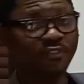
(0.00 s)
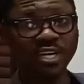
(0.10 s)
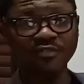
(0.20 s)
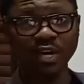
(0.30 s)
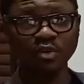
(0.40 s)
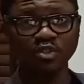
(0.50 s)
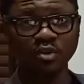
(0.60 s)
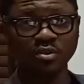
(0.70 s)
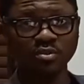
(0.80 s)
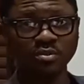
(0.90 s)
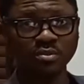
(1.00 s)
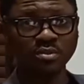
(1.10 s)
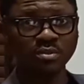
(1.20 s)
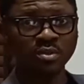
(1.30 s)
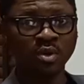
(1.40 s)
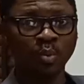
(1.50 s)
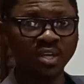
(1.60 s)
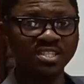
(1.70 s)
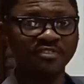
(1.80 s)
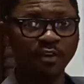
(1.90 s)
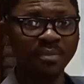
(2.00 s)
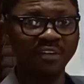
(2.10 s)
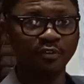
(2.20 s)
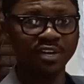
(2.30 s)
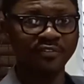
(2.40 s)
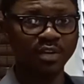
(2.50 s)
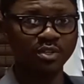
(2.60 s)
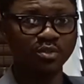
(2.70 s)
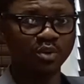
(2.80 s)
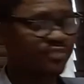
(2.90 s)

for revaluation, what's the formula for revaluation?